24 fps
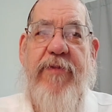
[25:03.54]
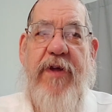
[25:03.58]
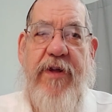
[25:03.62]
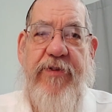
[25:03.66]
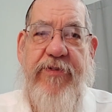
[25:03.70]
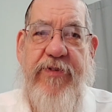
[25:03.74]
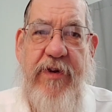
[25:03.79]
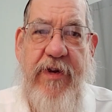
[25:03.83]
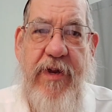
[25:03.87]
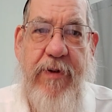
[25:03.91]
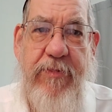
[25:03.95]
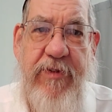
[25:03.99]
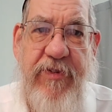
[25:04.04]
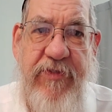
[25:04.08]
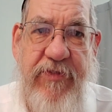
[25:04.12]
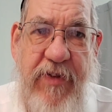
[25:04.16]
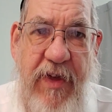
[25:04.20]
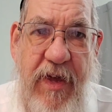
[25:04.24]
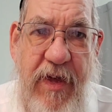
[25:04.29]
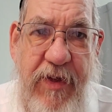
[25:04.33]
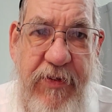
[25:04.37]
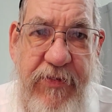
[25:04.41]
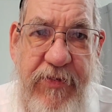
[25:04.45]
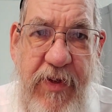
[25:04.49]
The Alter Rebbe
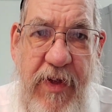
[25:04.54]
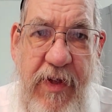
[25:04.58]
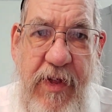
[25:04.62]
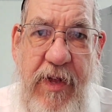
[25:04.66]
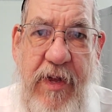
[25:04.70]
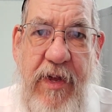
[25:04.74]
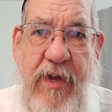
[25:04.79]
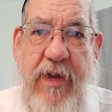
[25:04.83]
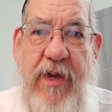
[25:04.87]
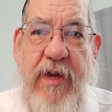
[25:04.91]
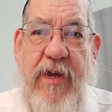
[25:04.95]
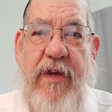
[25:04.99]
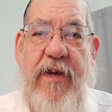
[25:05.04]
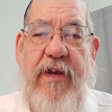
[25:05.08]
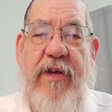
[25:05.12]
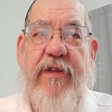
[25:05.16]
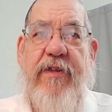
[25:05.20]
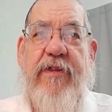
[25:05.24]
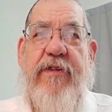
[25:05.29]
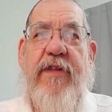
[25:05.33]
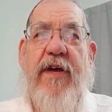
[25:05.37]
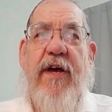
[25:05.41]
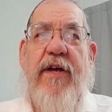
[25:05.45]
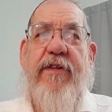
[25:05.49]
says
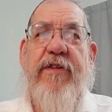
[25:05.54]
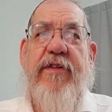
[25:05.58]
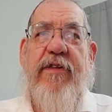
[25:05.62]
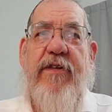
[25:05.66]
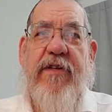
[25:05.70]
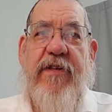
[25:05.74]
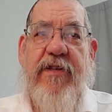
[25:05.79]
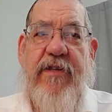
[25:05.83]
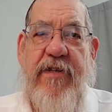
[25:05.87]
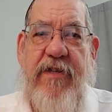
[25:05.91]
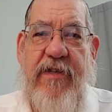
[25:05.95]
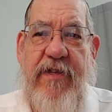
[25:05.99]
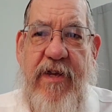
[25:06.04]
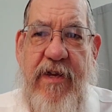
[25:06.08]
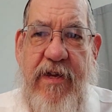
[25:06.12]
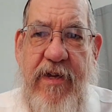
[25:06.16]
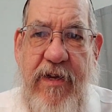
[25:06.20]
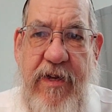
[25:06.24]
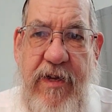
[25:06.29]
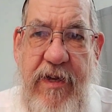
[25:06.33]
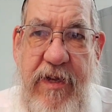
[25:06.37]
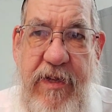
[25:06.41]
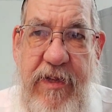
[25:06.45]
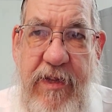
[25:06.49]
in the
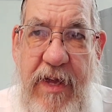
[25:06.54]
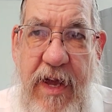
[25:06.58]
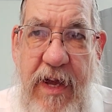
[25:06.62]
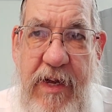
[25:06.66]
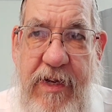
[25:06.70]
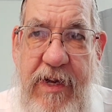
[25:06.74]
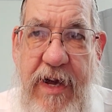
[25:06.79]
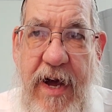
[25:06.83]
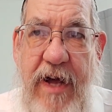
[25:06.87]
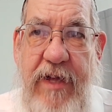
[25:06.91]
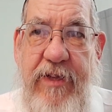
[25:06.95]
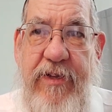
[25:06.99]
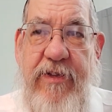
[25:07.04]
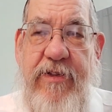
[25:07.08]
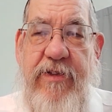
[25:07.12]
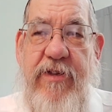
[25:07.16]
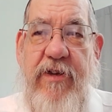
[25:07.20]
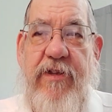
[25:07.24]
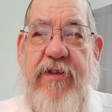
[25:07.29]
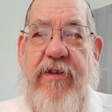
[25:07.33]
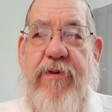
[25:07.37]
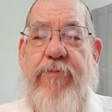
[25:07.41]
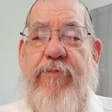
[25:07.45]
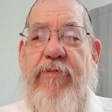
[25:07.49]

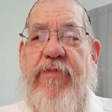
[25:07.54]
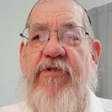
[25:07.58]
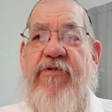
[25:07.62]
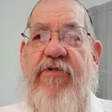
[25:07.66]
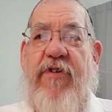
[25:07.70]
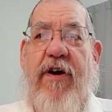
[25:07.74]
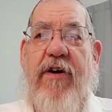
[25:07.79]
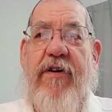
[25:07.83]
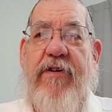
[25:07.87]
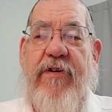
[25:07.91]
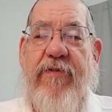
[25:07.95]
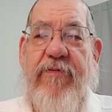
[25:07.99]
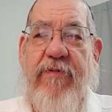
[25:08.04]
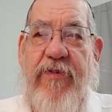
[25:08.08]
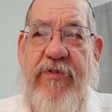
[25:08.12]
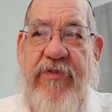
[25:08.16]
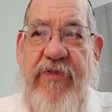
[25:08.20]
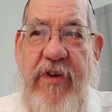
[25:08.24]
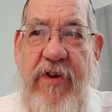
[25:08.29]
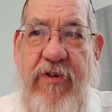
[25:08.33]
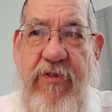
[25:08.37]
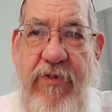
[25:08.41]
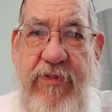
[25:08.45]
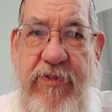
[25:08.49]
Agadata, the majority of the
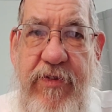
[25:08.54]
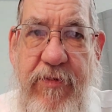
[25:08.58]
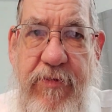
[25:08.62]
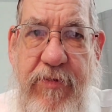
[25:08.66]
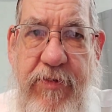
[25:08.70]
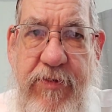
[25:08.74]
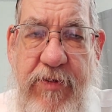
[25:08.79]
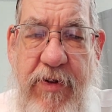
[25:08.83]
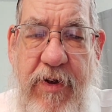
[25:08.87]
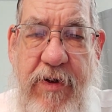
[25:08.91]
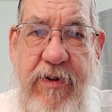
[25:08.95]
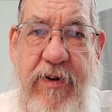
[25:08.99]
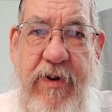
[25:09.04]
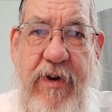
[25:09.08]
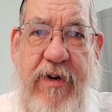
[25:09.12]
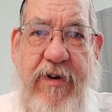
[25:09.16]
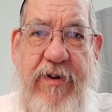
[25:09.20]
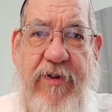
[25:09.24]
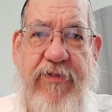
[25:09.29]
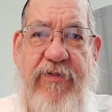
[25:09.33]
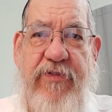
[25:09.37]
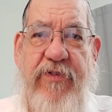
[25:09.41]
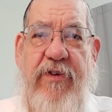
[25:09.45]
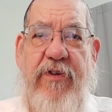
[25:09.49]
secrets of the Torah are
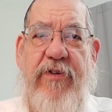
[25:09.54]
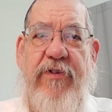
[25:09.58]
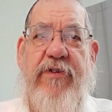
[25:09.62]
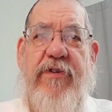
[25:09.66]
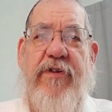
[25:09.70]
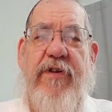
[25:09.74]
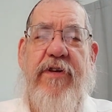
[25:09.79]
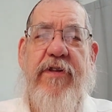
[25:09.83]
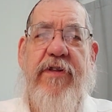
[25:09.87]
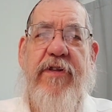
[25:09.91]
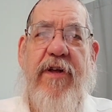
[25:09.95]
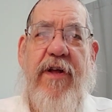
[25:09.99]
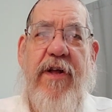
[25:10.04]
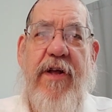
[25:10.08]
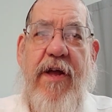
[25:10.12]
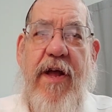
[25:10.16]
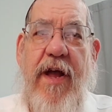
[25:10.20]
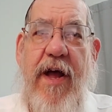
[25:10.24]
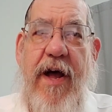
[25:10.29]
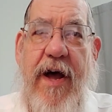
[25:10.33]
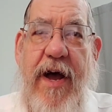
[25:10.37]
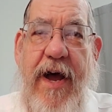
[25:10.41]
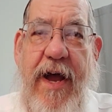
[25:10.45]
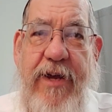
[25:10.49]
concealed in it.
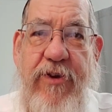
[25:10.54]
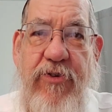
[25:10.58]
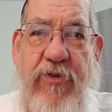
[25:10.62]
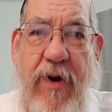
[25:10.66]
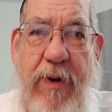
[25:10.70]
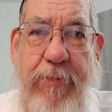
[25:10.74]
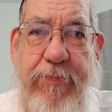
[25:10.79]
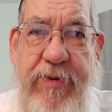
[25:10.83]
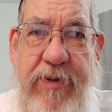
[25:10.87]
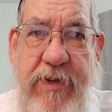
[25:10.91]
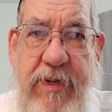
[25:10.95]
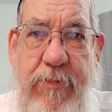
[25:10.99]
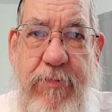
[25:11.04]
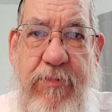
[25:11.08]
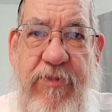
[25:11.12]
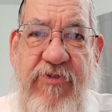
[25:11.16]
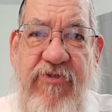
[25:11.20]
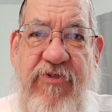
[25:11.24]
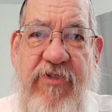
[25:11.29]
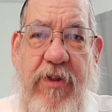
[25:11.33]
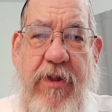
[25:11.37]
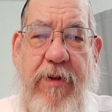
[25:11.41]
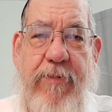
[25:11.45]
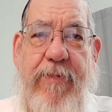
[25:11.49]
Hainu apnim
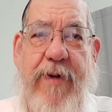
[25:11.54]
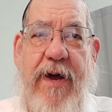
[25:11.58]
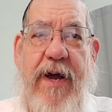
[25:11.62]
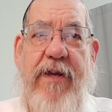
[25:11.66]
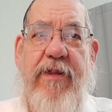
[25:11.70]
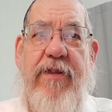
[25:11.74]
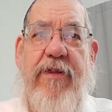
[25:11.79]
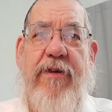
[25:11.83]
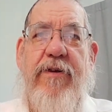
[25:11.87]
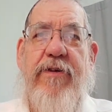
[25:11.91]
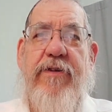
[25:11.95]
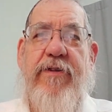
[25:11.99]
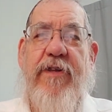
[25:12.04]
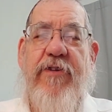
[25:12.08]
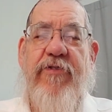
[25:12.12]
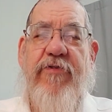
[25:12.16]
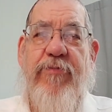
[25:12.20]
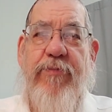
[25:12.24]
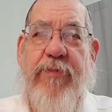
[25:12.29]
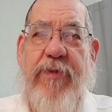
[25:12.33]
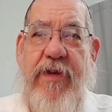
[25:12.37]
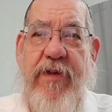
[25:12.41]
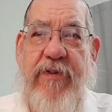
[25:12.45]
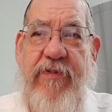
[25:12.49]
shalomayla. This
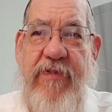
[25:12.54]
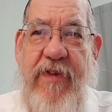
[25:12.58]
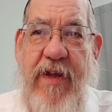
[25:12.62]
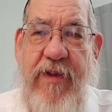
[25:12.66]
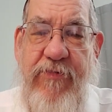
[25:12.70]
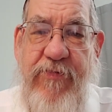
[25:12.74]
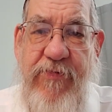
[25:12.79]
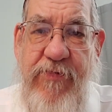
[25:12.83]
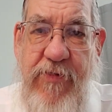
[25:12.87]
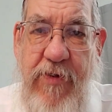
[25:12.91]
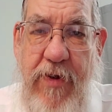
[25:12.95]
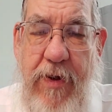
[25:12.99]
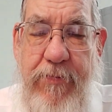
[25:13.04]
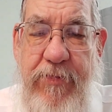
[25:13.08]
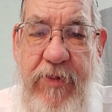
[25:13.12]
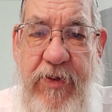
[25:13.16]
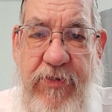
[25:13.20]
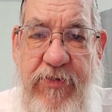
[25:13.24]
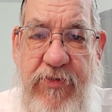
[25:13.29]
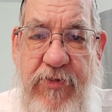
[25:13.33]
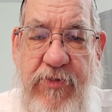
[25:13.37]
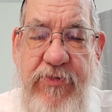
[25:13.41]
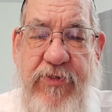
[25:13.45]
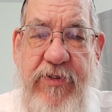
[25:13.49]
means that from
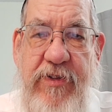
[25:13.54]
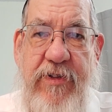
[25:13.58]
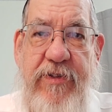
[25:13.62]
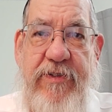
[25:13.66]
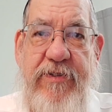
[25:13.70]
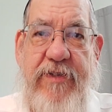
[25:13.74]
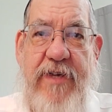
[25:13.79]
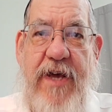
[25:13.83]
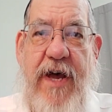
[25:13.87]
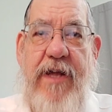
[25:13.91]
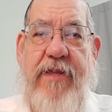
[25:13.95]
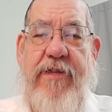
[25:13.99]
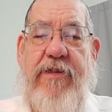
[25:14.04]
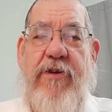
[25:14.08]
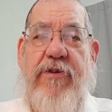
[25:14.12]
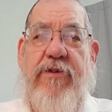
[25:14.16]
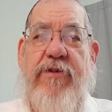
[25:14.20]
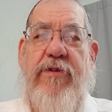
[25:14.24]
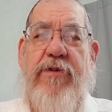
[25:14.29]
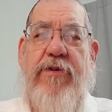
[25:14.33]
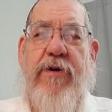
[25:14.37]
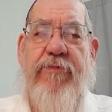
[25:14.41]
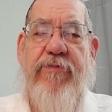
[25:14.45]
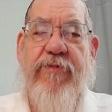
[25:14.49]
this rusla
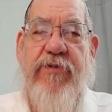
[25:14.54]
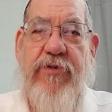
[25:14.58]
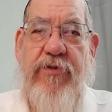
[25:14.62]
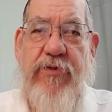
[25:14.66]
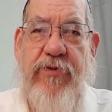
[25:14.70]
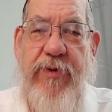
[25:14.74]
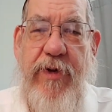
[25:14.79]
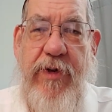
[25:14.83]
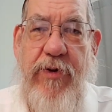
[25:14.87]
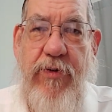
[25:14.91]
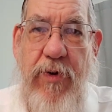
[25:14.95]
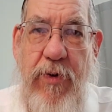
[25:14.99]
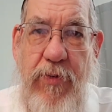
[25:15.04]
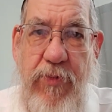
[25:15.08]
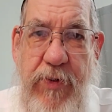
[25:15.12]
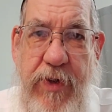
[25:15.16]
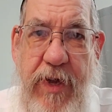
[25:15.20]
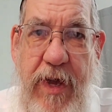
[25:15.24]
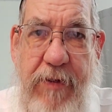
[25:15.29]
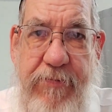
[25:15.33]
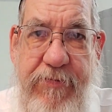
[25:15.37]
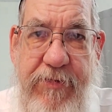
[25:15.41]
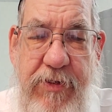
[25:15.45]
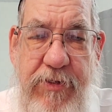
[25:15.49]
asata of doing what we
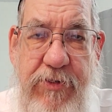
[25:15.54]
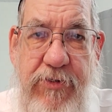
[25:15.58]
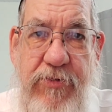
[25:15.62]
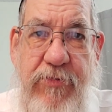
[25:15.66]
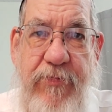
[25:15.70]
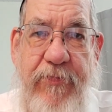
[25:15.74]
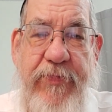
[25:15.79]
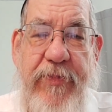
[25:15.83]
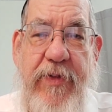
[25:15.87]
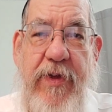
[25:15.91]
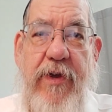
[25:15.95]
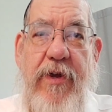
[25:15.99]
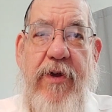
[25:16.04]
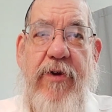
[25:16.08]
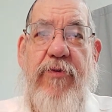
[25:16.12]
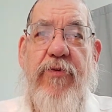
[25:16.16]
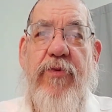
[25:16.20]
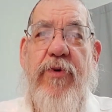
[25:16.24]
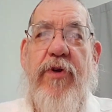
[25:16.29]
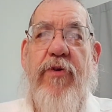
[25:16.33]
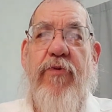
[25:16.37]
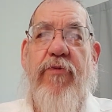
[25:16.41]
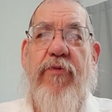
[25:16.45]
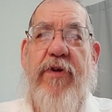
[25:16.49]
have to do,
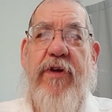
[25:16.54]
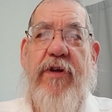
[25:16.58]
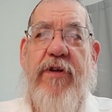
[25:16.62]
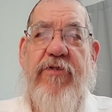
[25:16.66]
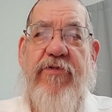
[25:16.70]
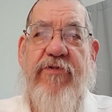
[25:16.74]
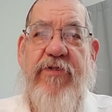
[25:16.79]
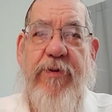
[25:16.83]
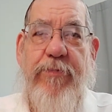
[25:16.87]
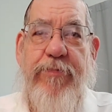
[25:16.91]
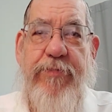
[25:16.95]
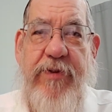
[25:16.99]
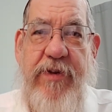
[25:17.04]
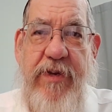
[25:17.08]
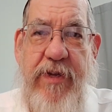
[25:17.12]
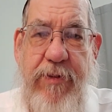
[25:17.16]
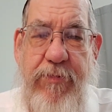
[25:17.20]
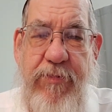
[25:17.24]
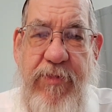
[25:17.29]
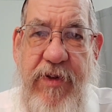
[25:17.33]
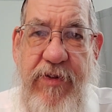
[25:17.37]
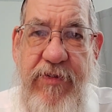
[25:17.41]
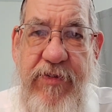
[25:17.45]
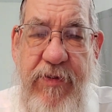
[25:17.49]
we reach the
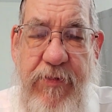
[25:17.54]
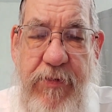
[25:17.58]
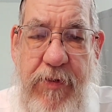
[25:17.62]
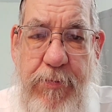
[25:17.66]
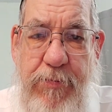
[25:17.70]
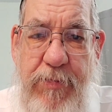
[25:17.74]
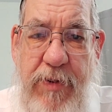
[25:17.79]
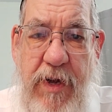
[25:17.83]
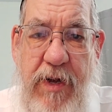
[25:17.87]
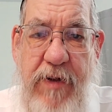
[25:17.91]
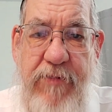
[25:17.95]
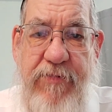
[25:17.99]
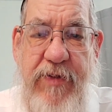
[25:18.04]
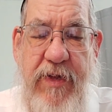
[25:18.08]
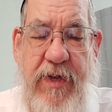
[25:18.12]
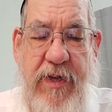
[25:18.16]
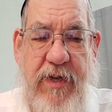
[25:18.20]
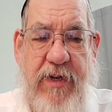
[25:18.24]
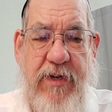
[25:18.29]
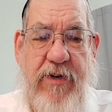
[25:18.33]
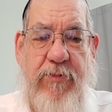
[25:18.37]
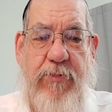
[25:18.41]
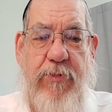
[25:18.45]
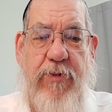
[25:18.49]
pnimius of above, the
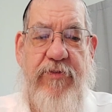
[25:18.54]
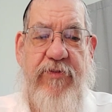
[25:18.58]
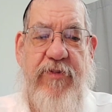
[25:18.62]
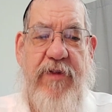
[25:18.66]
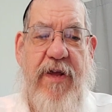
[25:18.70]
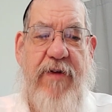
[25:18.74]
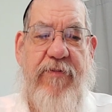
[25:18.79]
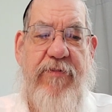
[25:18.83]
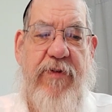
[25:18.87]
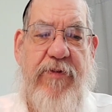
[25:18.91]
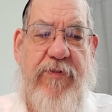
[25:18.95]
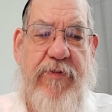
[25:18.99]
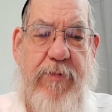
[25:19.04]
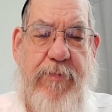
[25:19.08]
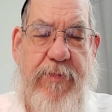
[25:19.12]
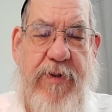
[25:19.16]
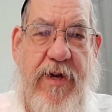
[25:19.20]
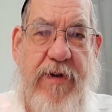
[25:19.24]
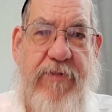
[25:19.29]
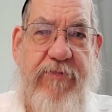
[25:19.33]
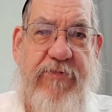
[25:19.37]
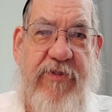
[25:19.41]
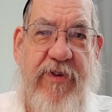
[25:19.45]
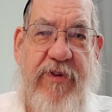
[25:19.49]
innermost level of
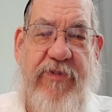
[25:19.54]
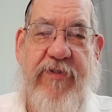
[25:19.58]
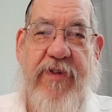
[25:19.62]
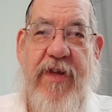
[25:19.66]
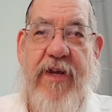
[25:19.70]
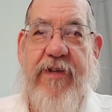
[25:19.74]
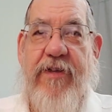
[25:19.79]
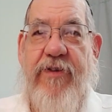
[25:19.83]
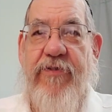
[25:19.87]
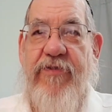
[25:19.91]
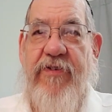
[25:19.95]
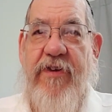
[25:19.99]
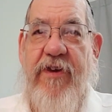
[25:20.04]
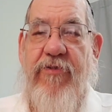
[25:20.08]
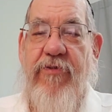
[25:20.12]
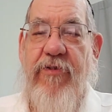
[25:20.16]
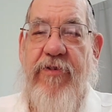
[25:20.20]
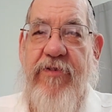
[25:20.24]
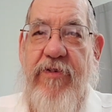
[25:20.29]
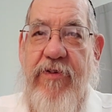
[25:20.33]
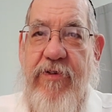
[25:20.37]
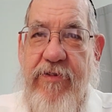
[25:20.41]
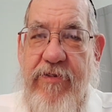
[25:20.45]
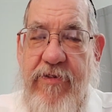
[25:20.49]
above, just like the
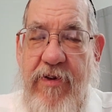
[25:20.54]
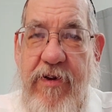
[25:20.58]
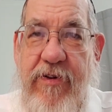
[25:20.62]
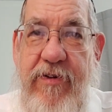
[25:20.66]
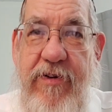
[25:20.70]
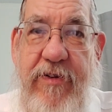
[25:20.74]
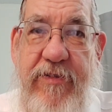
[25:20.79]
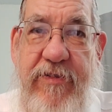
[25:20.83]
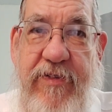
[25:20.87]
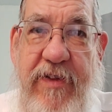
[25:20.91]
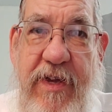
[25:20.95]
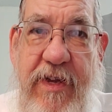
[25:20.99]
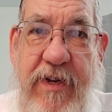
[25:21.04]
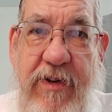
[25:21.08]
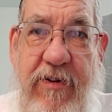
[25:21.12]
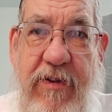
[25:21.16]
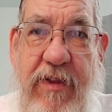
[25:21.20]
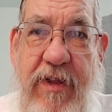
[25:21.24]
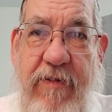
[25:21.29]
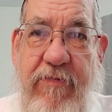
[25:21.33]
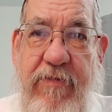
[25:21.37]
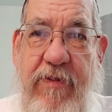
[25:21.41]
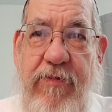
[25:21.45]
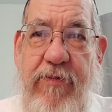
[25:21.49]
secrets of the Torah is the inner
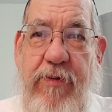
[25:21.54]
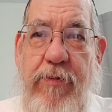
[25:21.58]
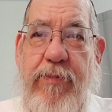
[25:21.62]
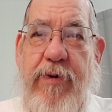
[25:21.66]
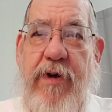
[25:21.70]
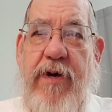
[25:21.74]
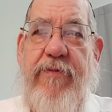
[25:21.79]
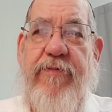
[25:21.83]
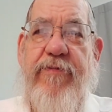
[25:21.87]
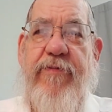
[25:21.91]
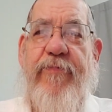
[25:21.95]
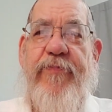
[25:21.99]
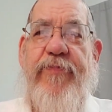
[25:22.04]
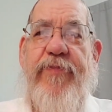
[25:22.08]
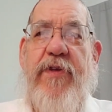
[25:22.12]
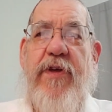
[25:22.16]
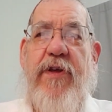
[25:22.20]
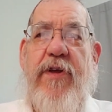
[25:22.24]
level of above.